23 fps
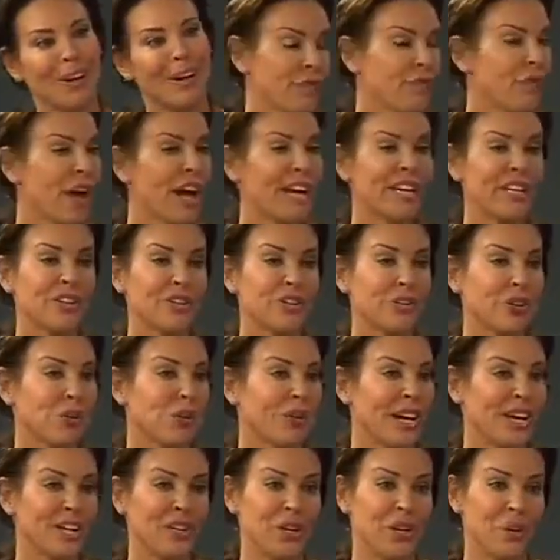If I can do
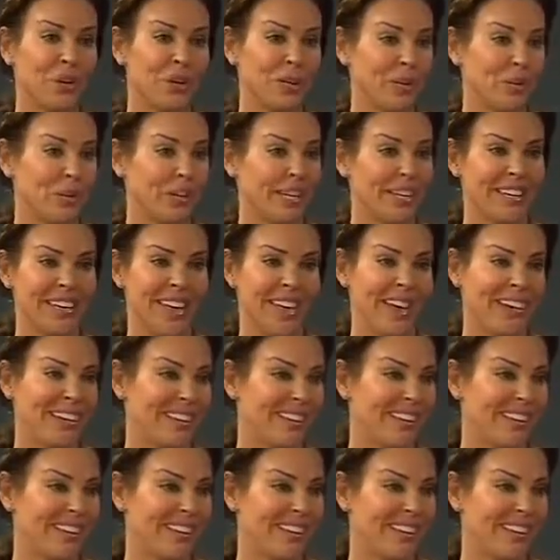it, I know anybody can.